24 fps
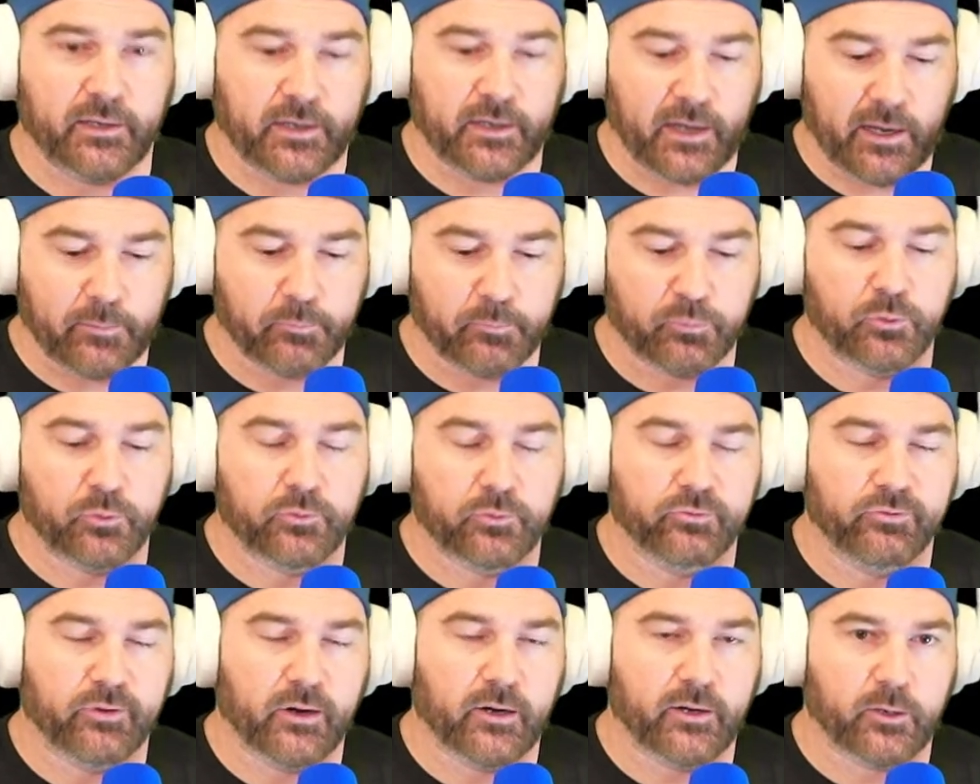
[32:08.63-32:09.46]
I improved
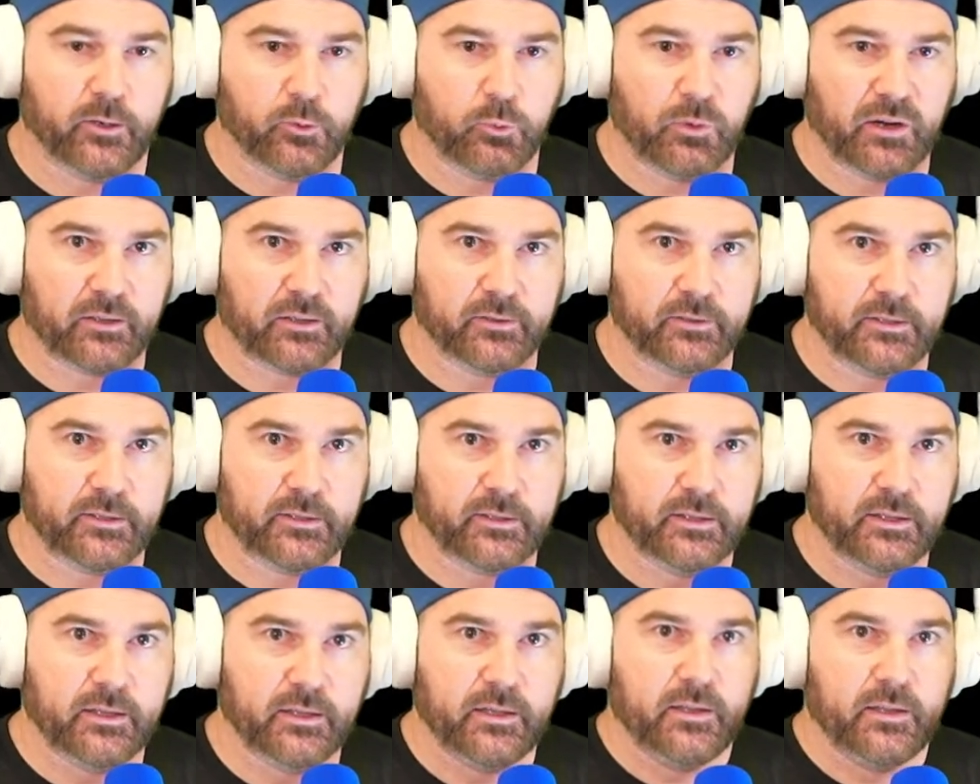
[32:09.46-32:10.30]
very quickly
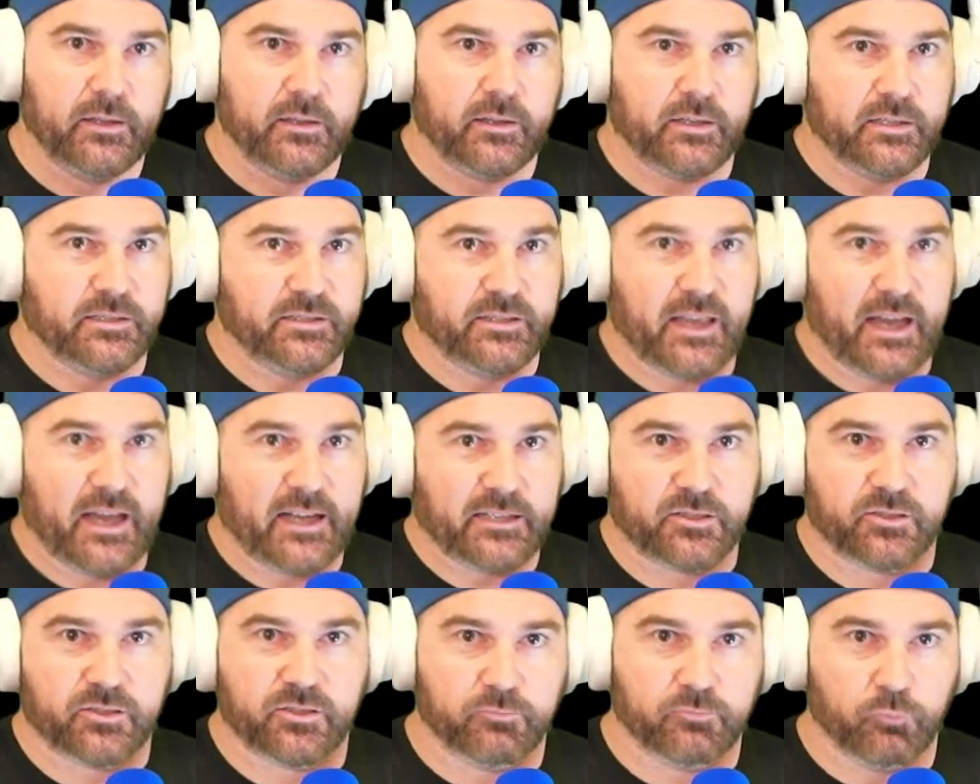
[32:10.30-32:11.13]
because
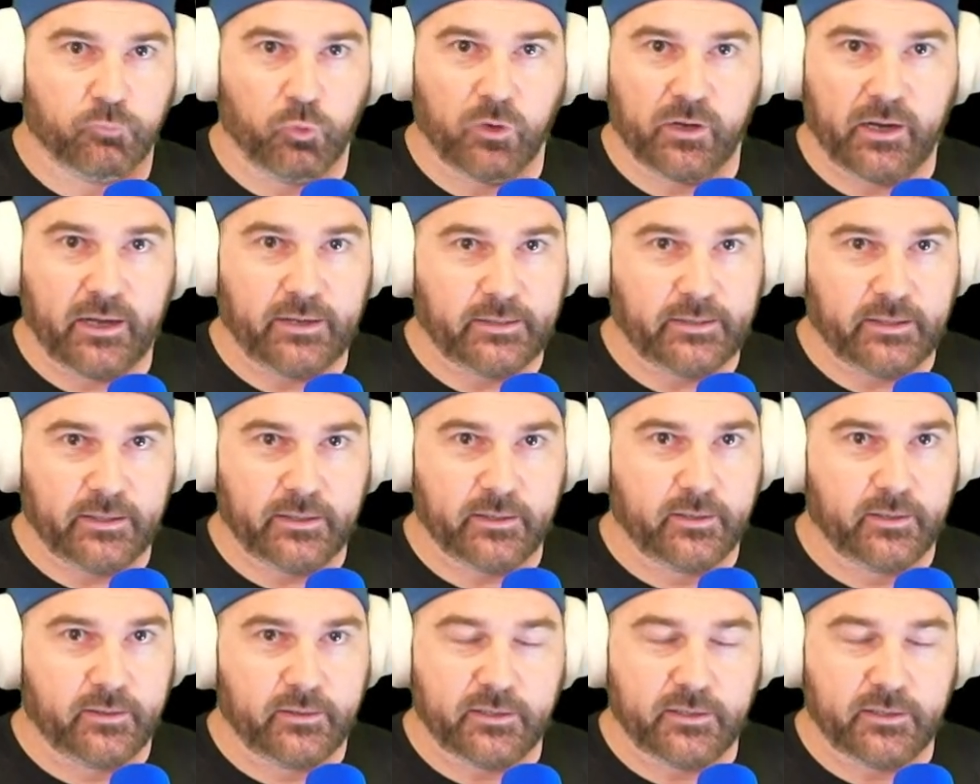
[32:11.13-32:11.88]
that's what I did.